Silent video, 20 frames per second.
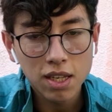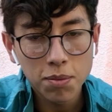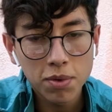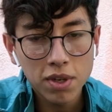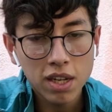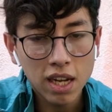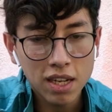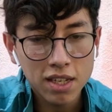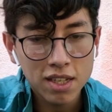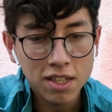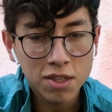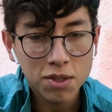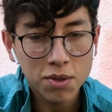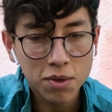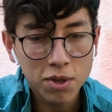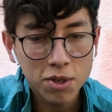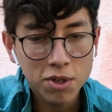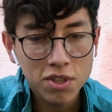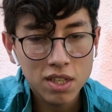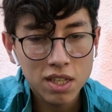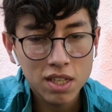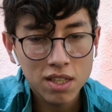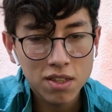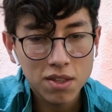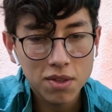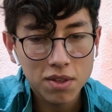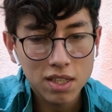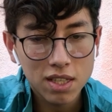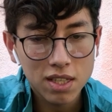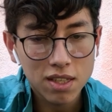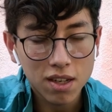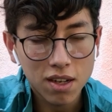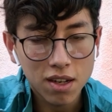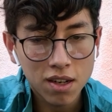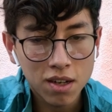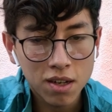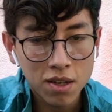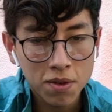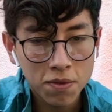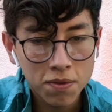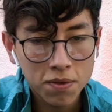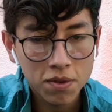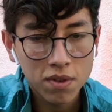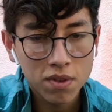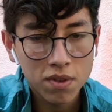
up we got distortion, so this is off.